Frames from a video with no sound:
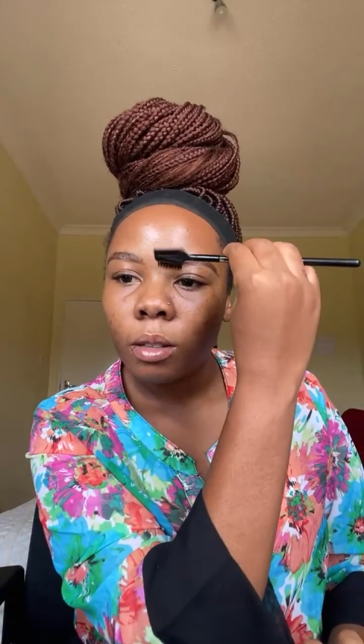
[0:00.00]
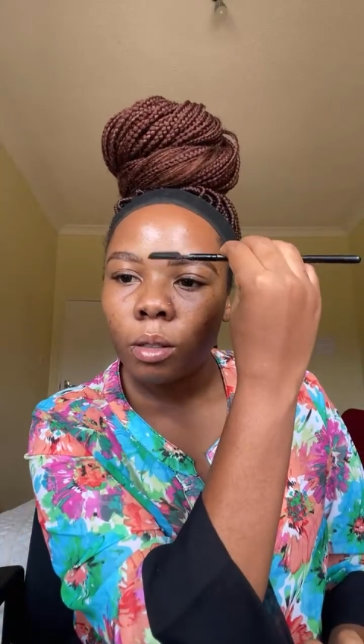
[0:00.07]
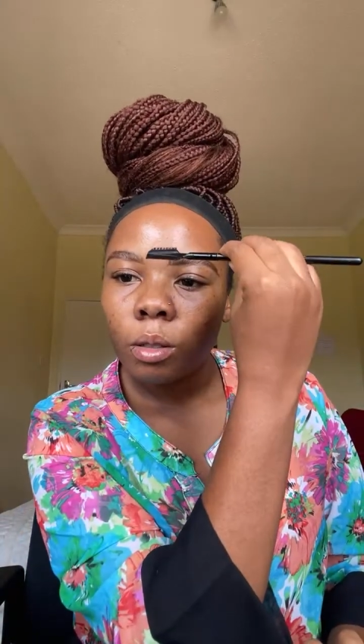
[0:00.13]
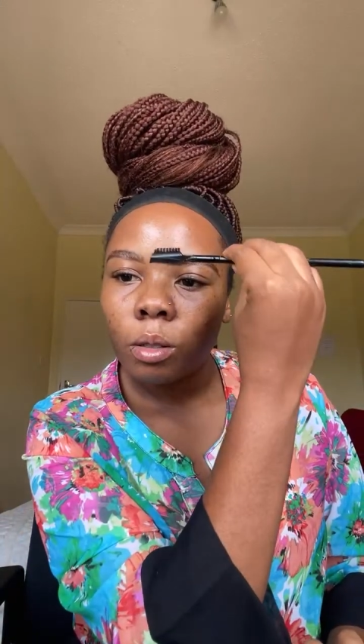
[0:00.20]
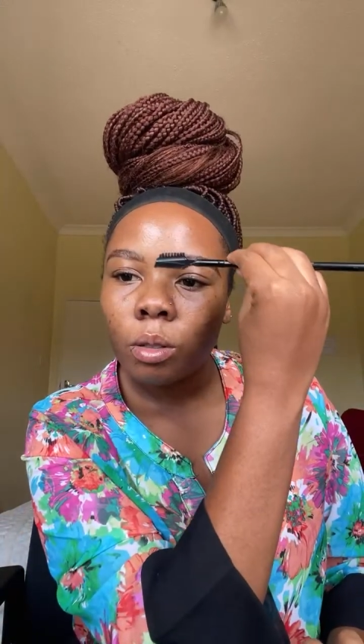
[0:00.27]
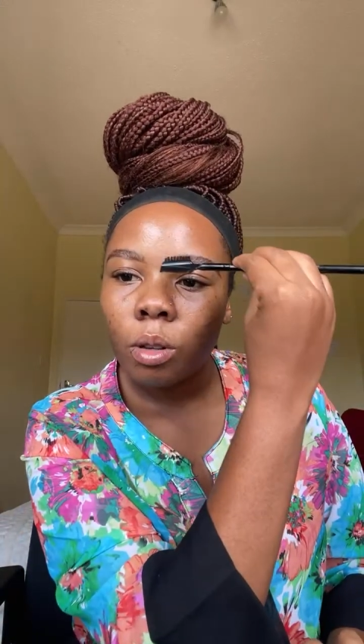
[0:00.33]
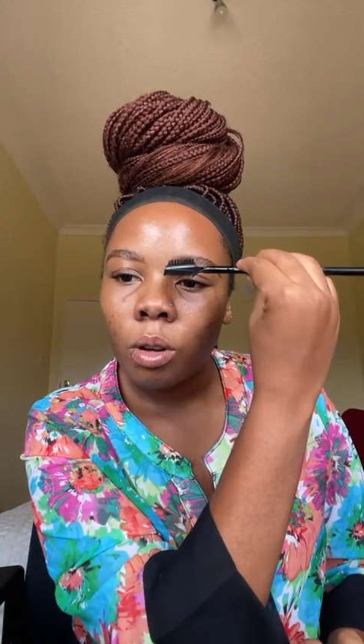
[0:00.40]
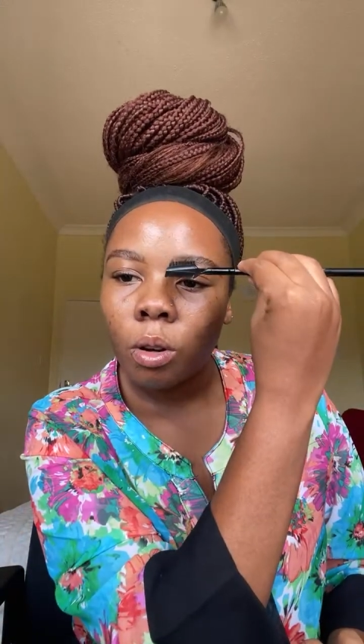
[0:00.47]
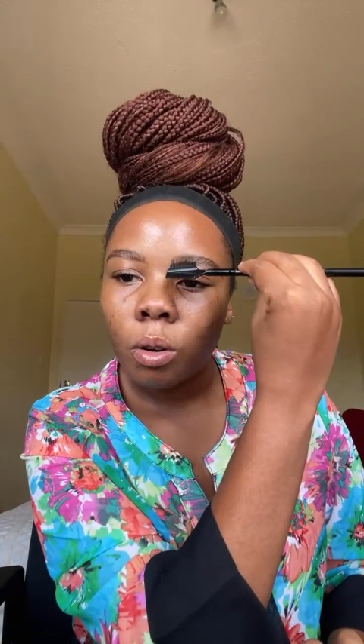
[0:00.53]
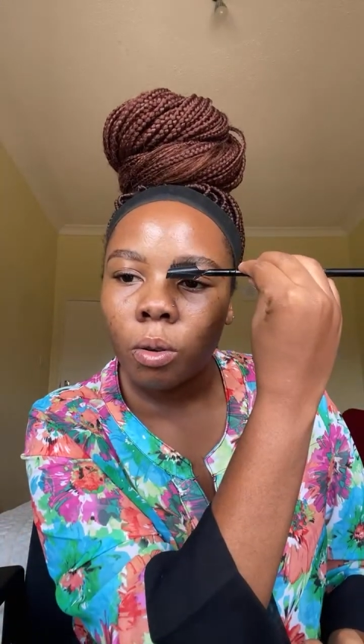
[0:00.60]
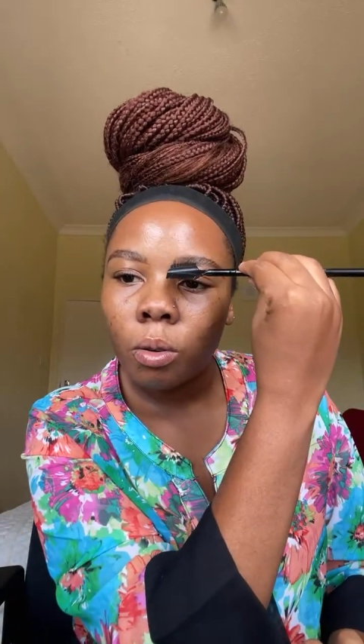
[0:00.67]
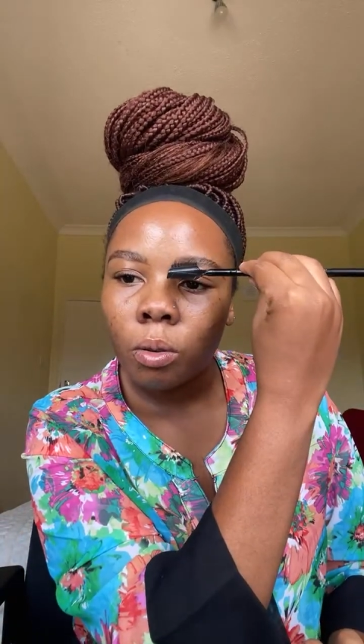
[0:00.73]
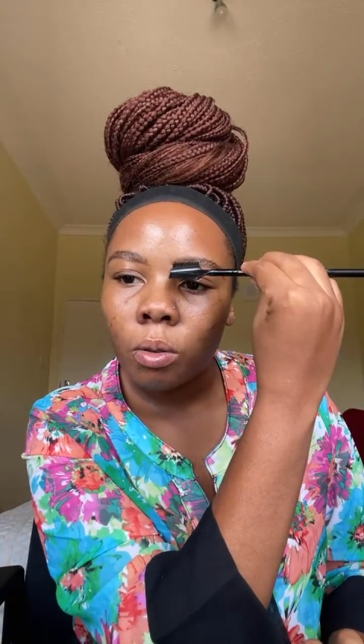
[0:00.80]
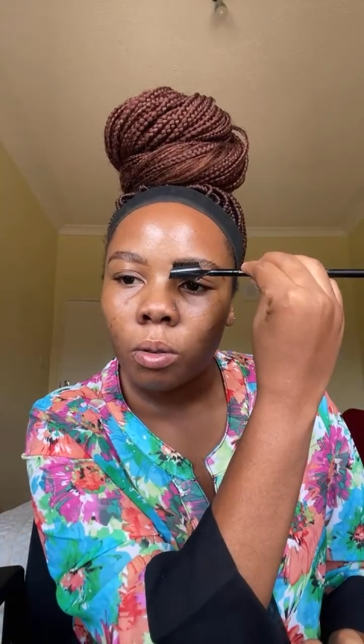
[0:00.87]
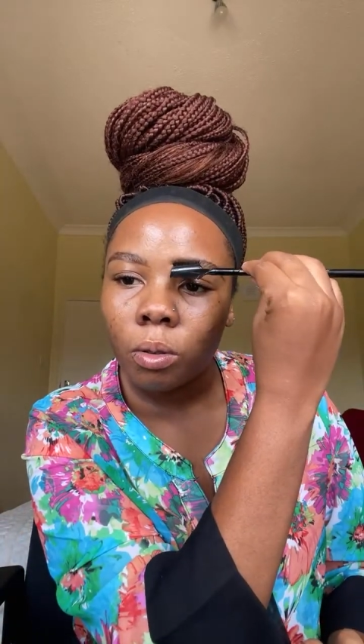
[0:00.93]

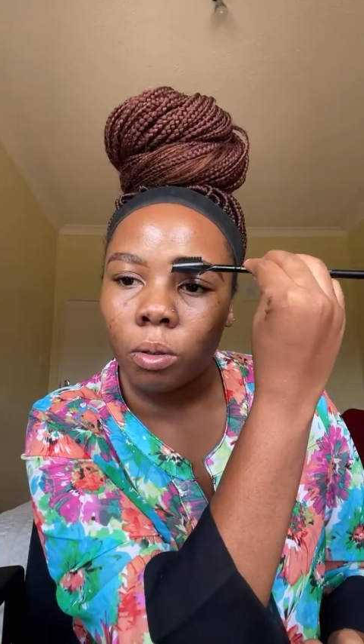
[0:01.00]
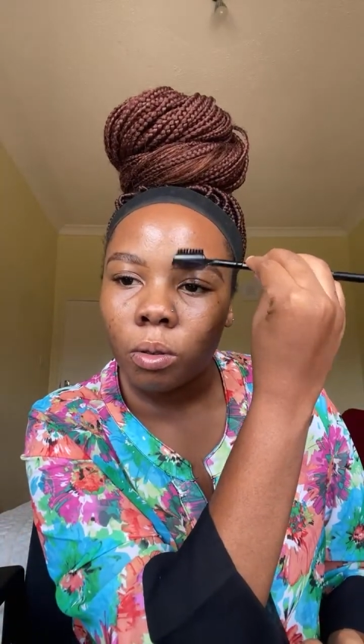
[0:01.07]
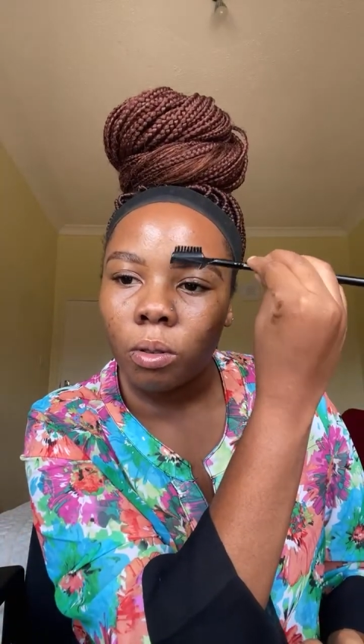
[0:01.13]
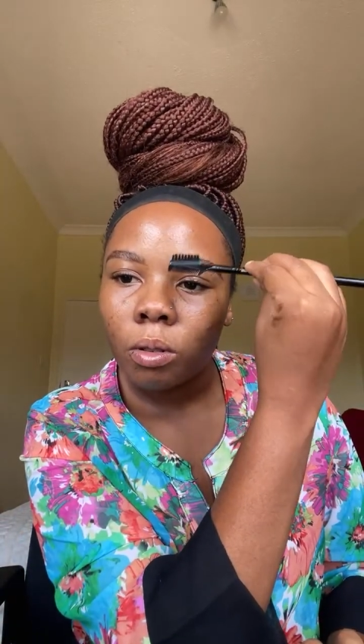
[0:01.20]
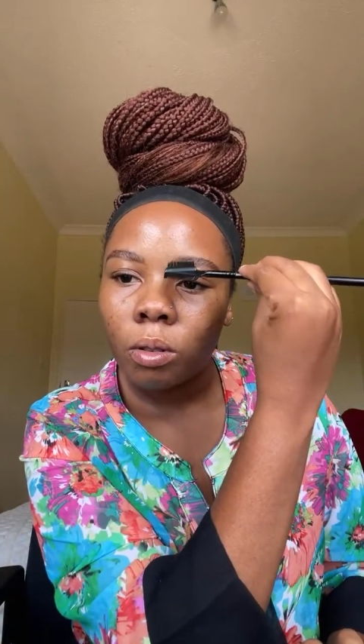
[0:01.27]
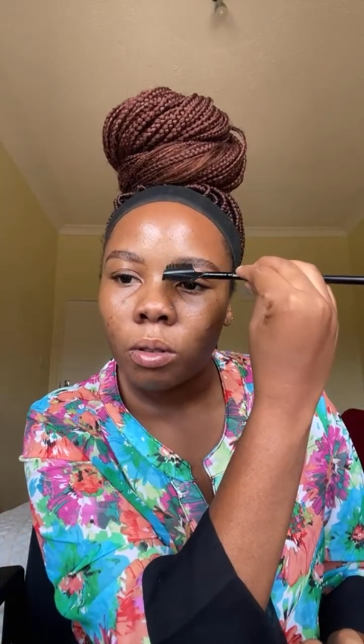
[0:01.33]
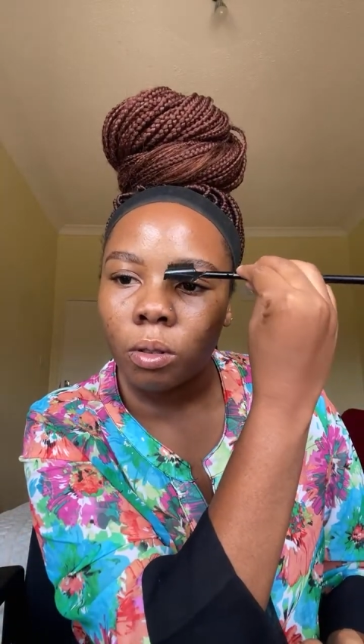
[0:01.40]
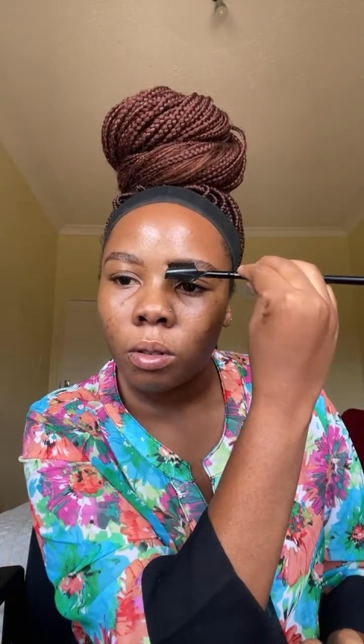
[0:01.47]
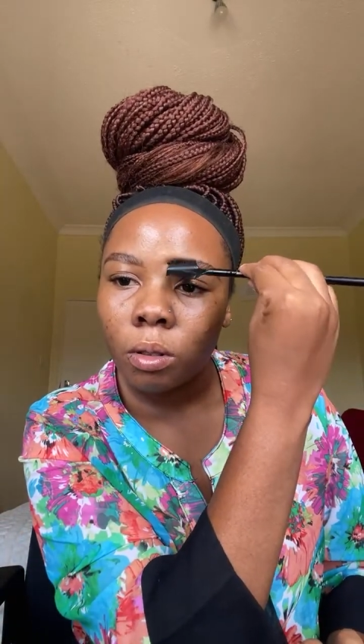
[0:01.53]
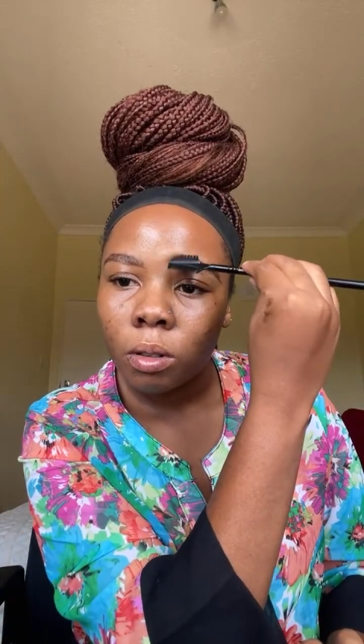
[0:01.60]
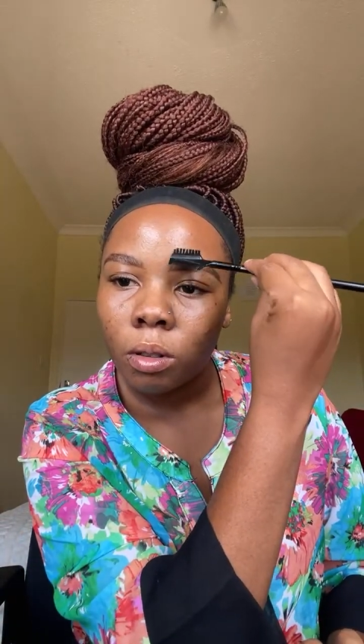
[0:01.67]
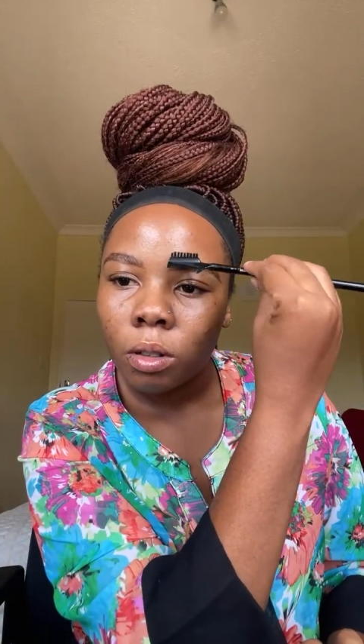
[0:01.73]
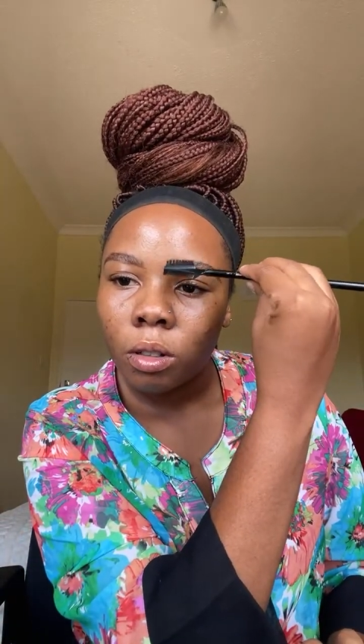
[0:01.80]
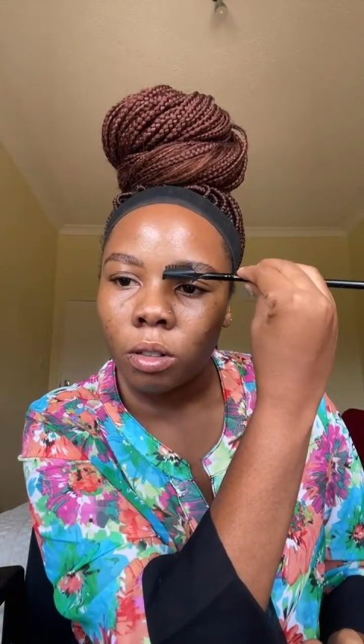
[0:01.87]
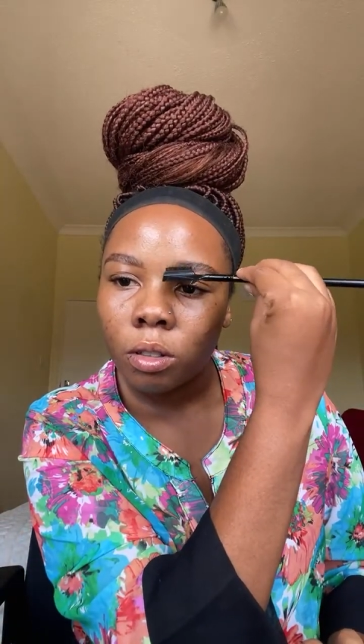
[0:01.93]
So
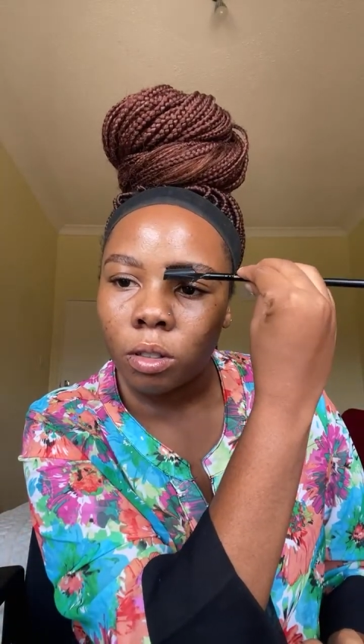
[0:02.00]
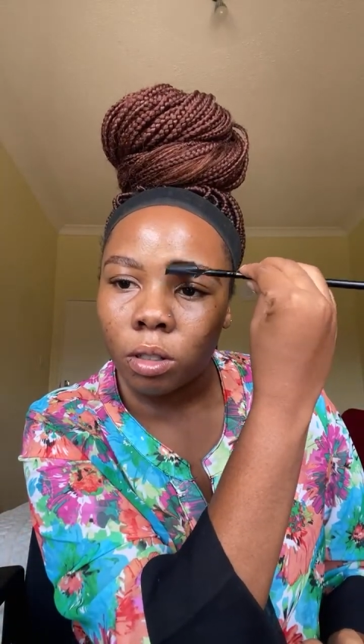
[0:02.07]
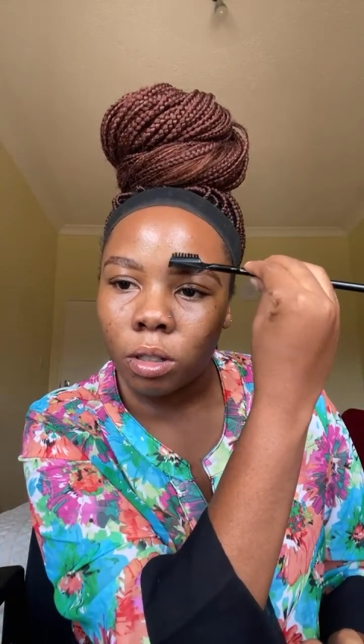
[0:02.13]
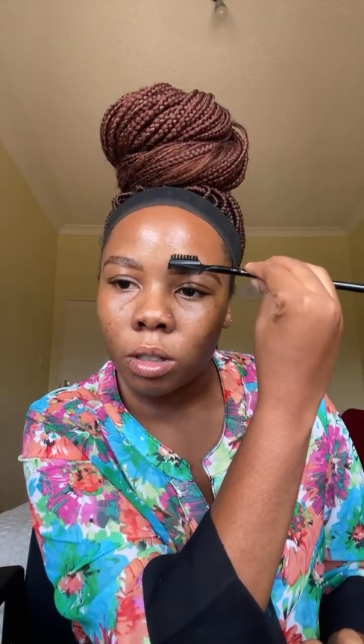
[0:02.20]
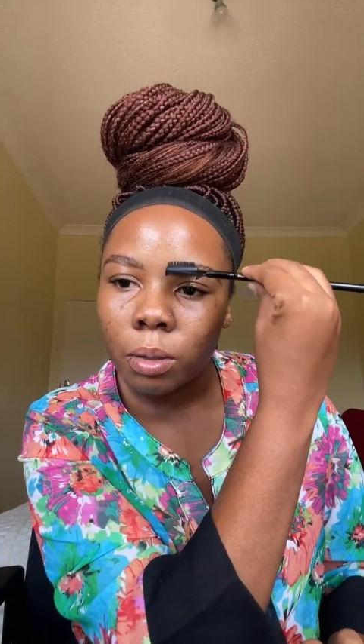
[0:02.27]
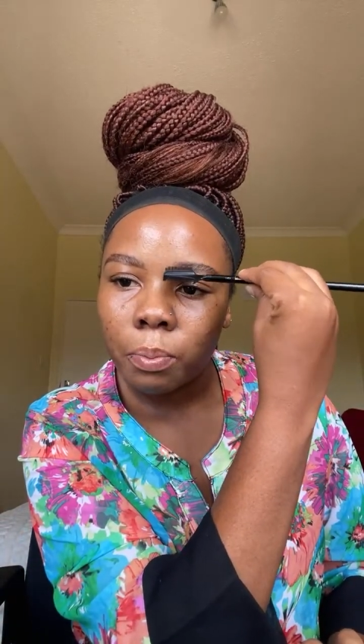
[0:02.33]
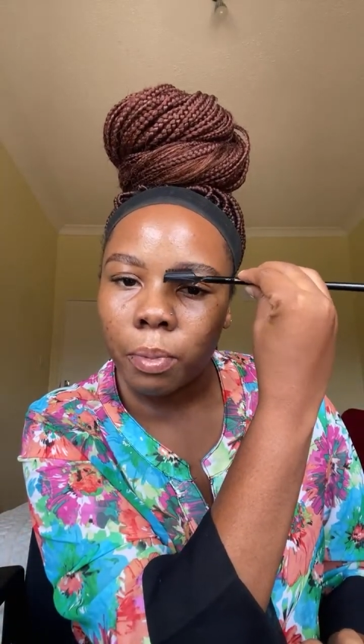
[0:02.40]
just